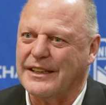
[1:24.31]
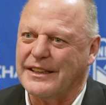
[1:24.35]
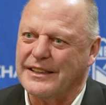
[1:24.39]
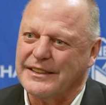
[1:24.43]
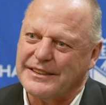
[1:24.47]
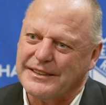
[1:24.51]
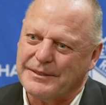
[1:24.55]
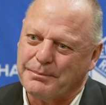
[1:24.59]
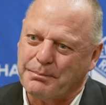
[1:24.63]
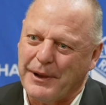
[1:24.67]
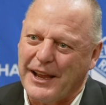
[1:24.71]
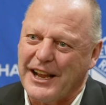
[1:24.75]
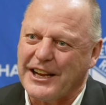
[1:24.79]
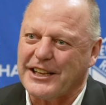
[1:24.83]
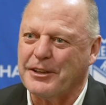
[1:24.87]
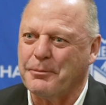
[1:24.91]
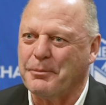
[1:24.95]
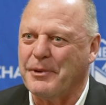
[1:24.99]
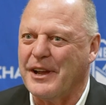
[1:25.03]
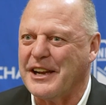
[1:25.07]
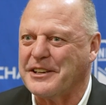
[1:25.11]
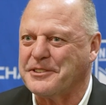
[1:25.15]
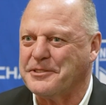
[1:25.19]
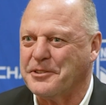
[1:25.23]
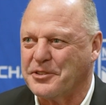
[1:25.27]
Uh, back to
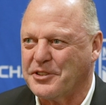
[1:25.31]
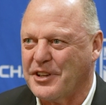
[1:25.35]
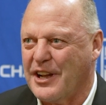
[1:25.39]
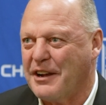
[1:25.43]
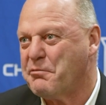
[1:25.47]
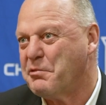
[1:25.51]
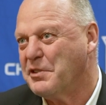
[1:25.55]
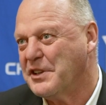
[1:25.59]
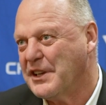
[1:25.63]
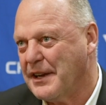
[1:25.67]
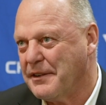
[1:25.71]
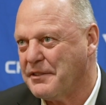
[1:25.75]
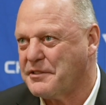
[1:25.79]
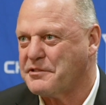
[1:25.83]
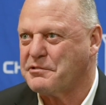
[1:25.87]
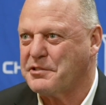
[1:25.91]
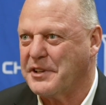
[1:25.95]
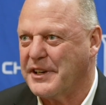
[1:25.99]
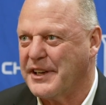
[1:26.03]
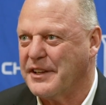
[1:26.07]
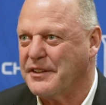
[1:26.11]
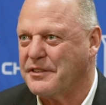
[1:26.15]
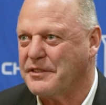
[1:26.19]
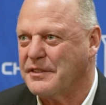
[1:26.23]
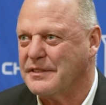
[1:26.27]
backs are tough when you have
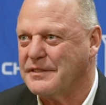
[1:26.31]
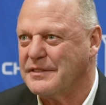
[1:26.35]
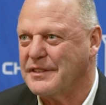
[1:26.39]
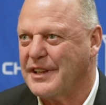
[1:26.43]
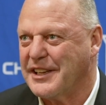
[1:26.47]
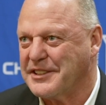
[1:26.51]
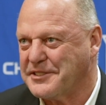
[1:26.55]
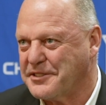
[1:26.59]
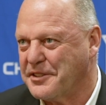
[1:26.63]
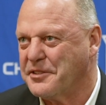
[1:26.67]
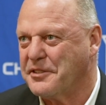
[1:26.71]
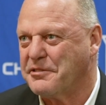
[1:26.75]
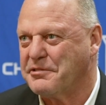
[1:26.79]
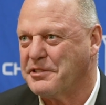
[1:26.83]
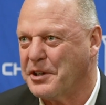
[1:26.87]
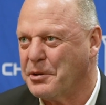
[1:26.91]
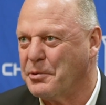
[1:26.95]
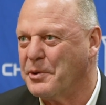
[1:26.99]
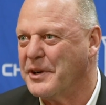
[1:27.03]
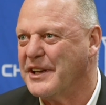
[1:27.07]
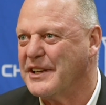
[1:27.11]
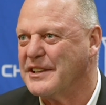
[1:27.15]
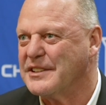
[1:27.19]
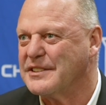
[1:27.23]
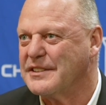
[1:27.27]
three in less than three
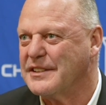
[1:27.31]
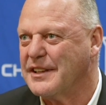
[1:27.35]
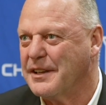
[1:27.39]
weeks.